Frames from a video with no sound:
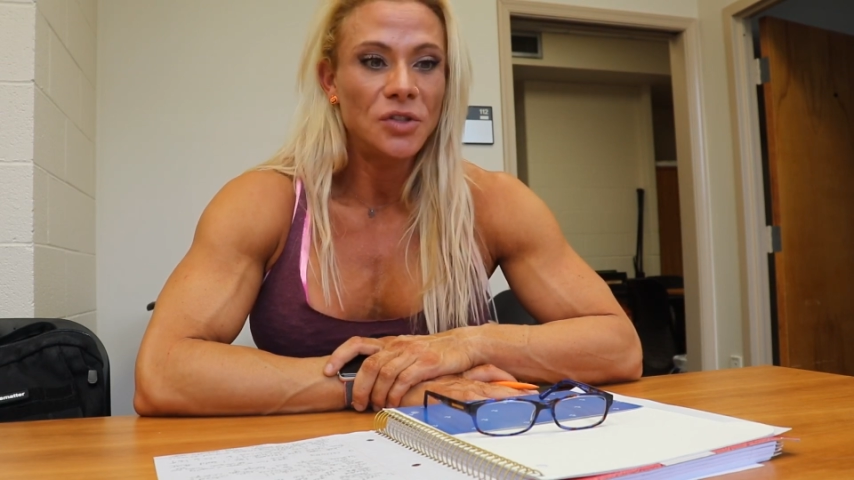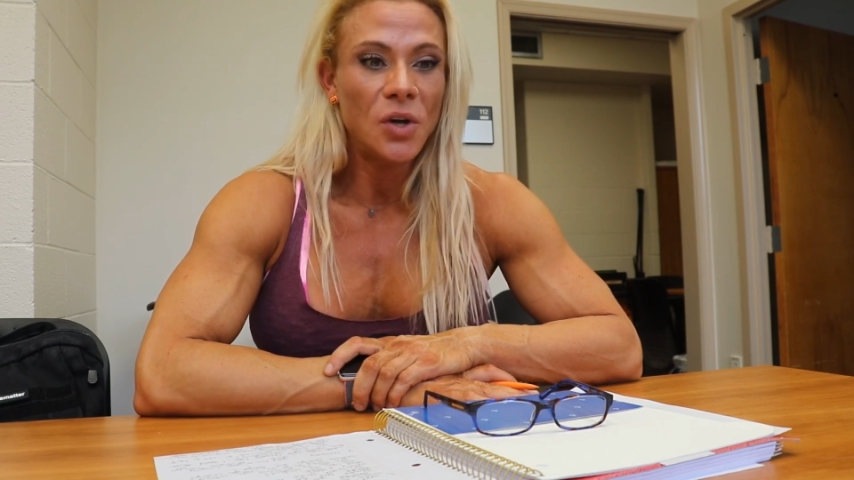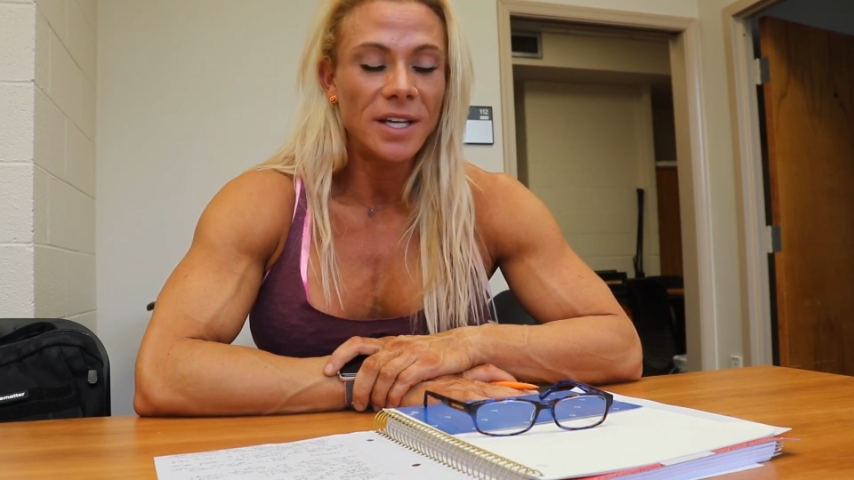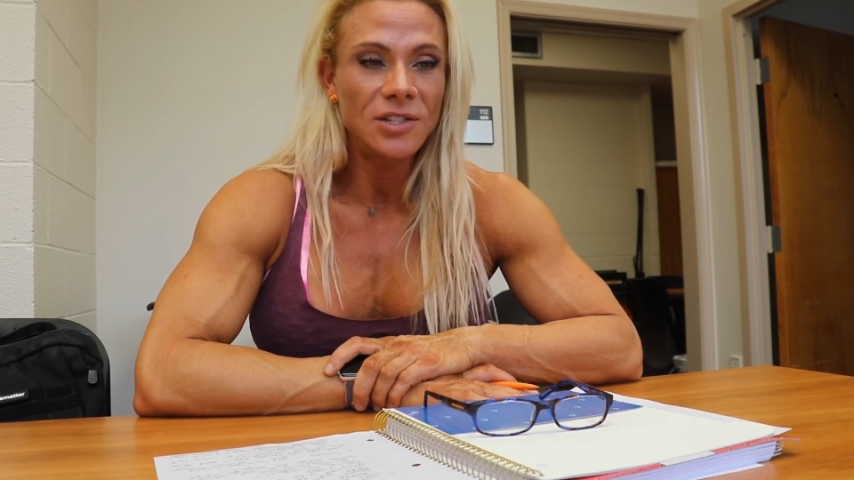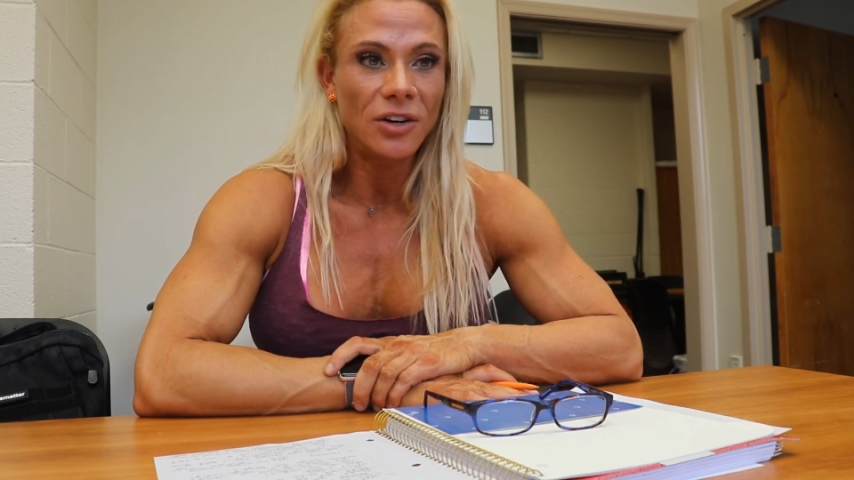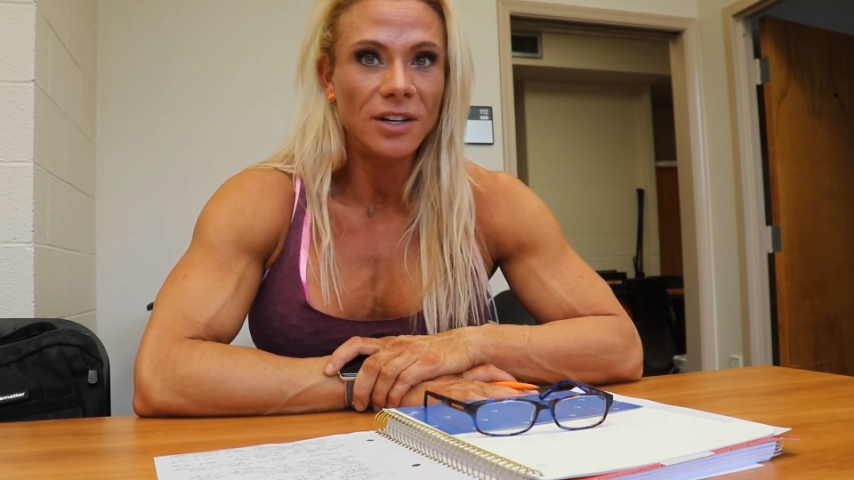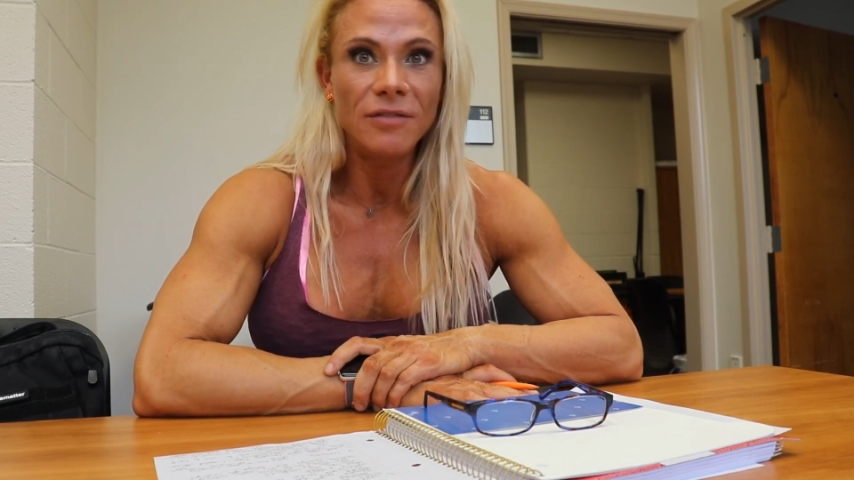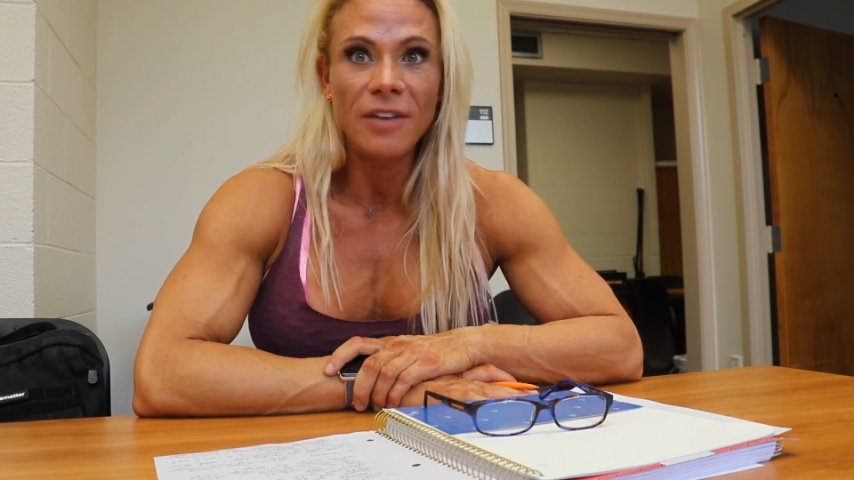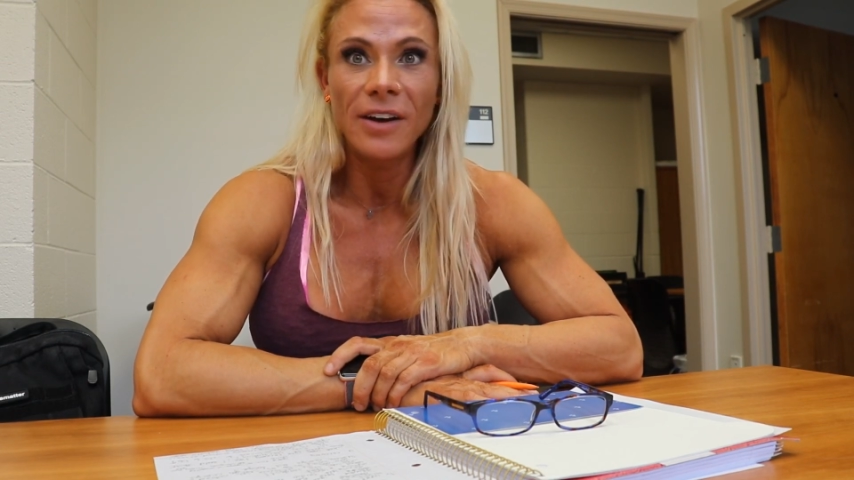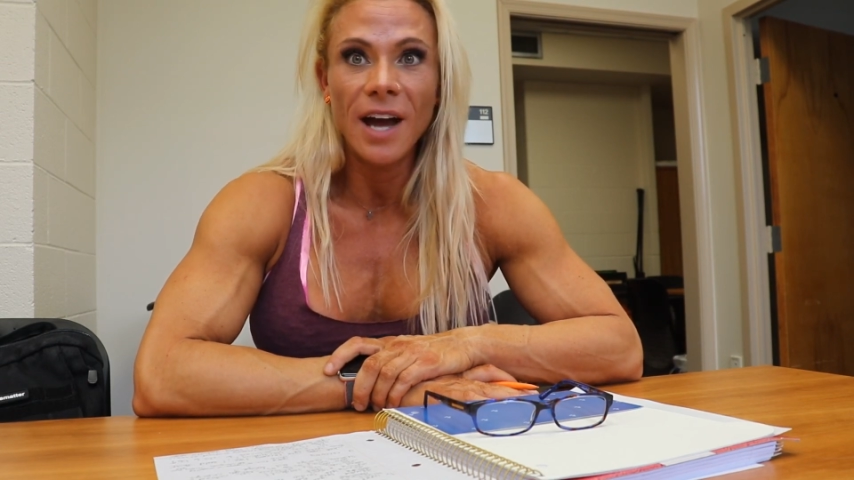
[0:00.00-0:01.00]
So I started
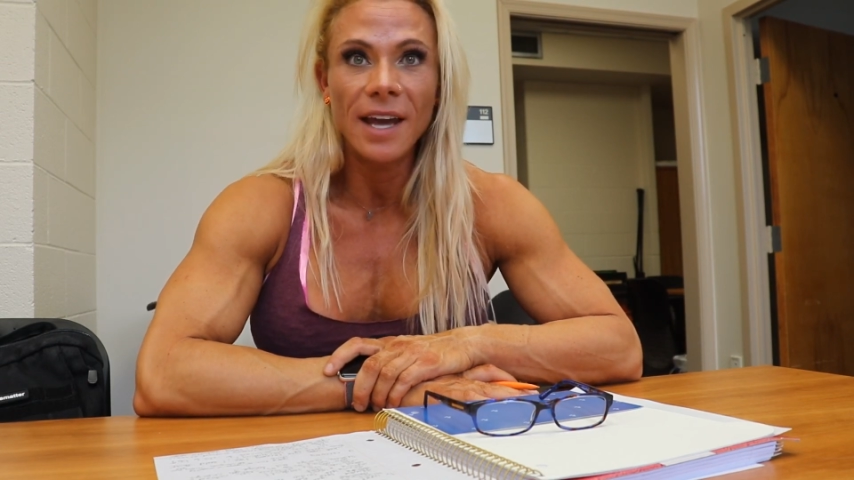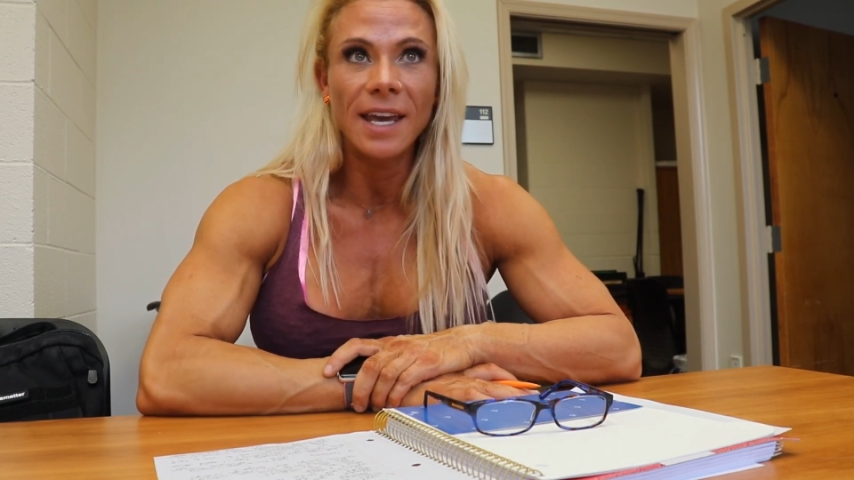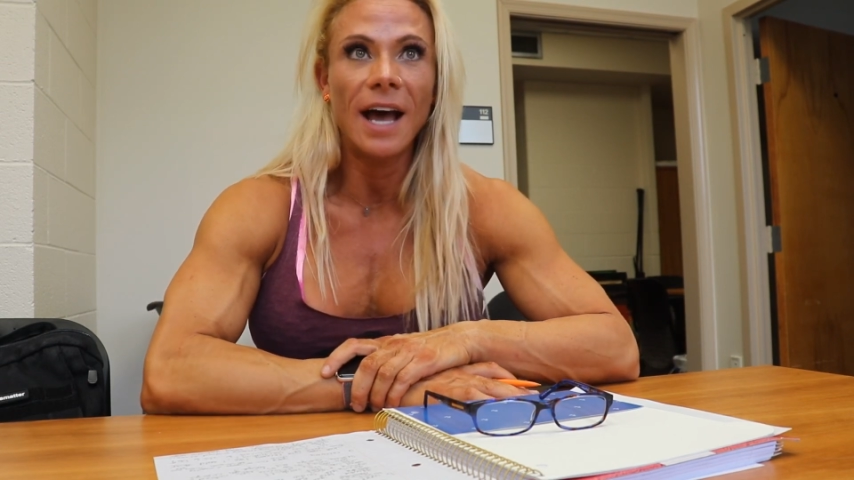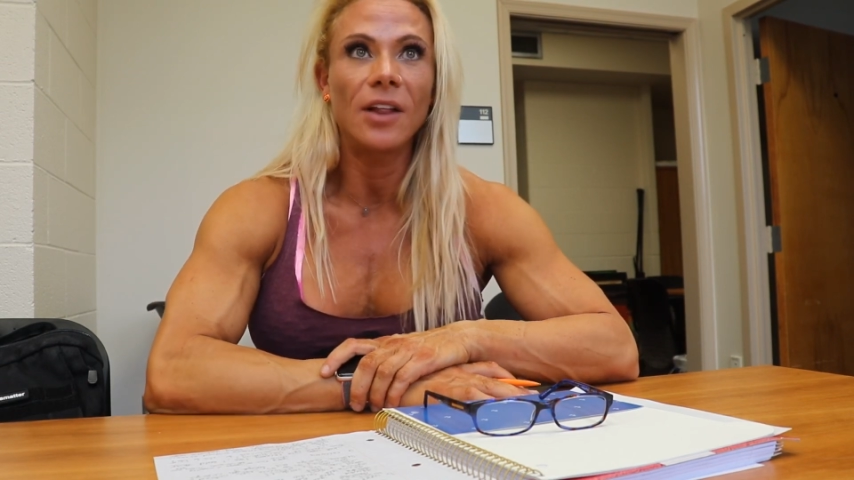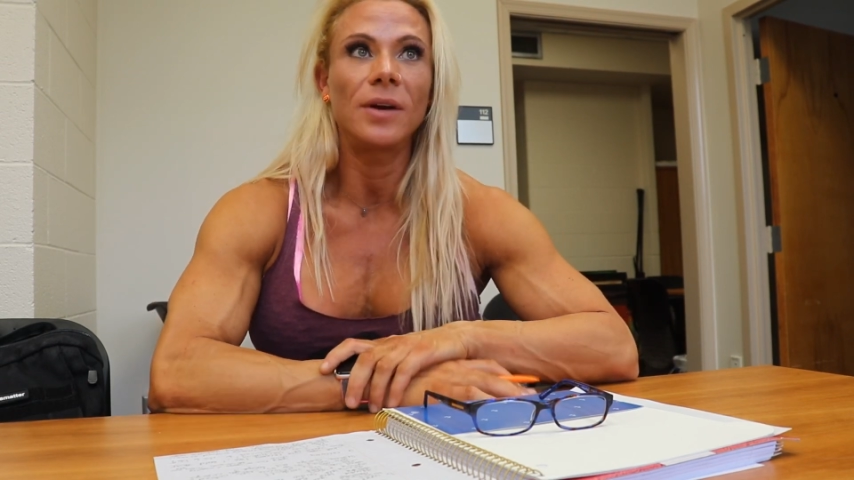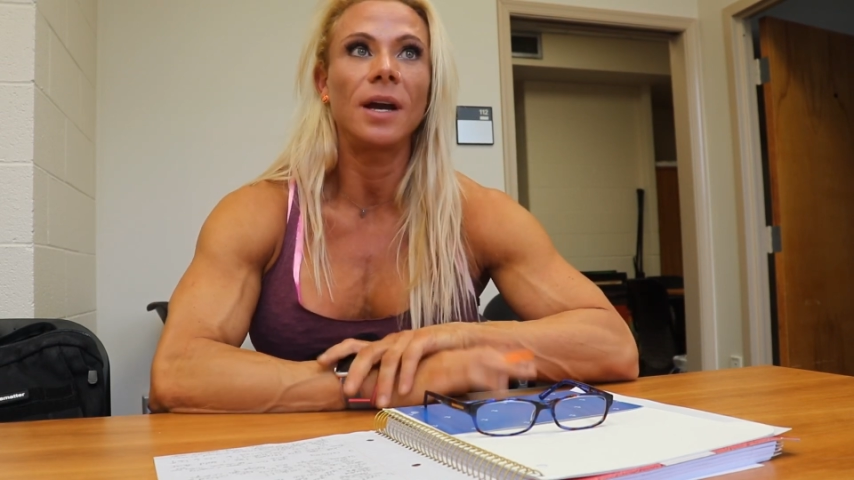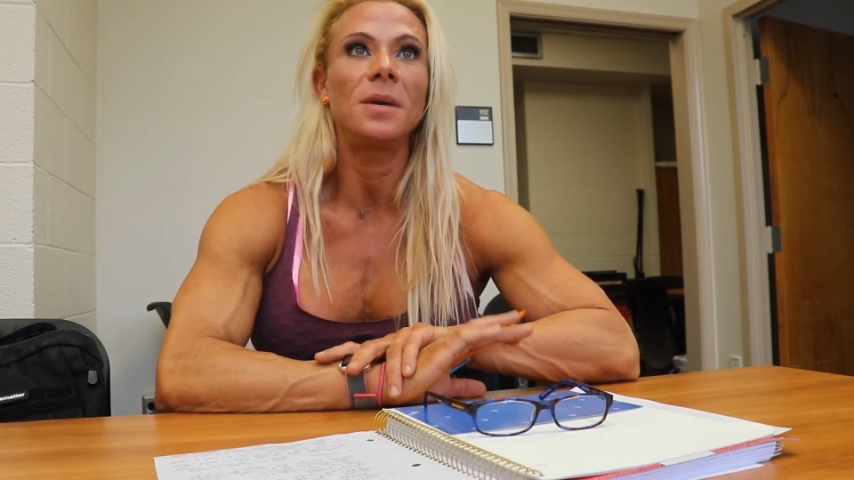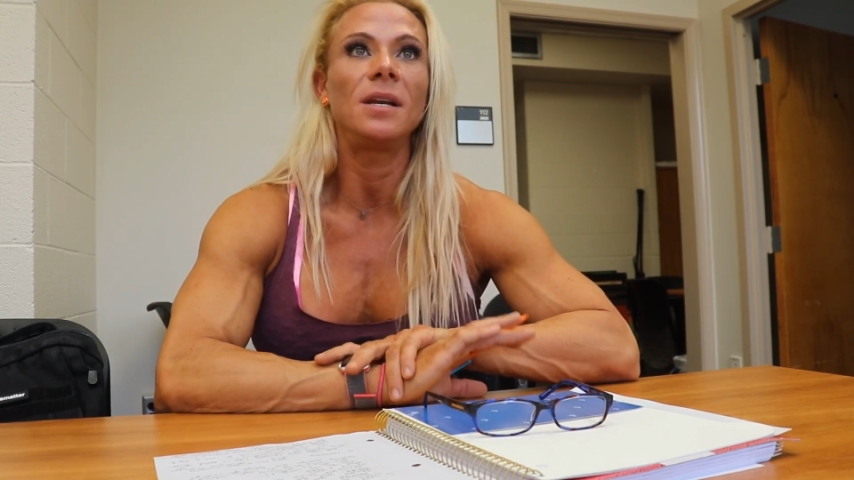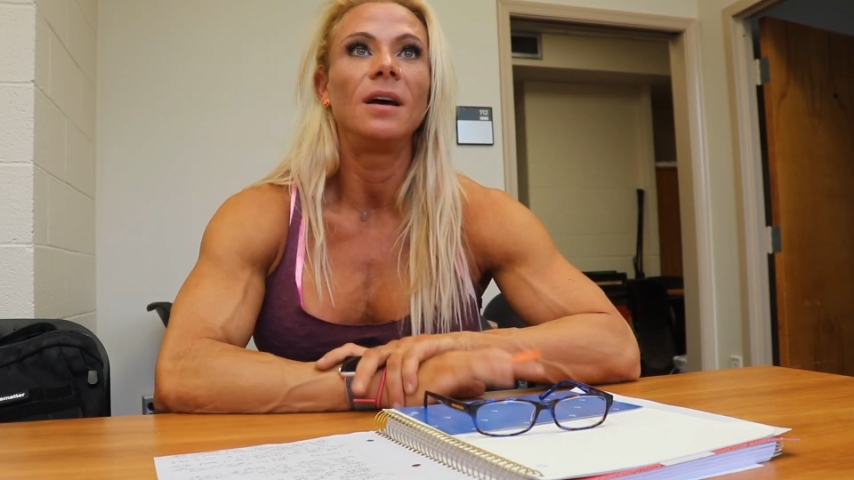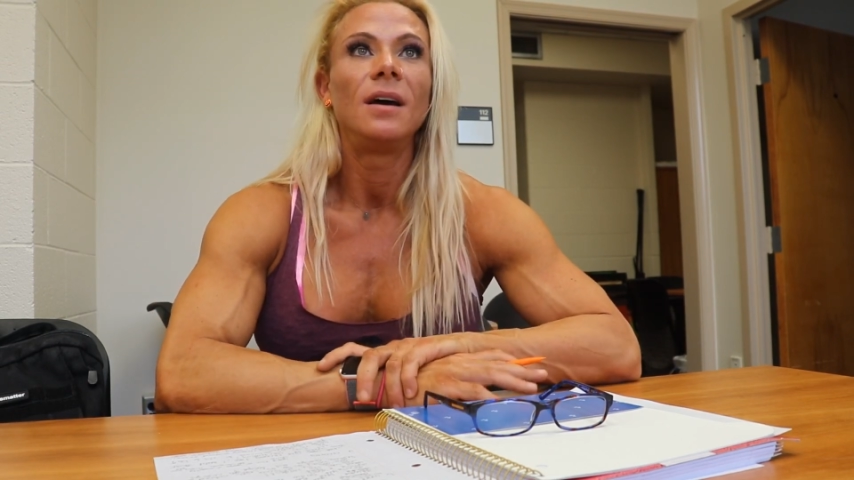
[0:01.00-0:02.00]
very high calorie. I
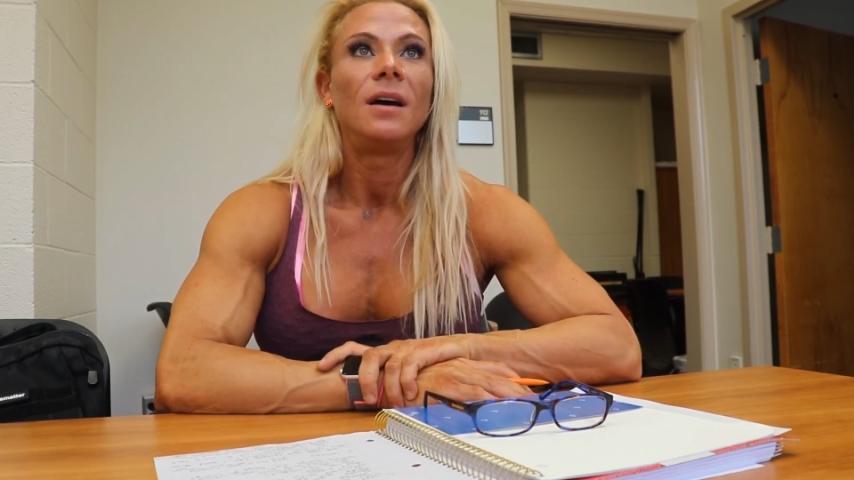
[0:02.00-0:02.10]
mean,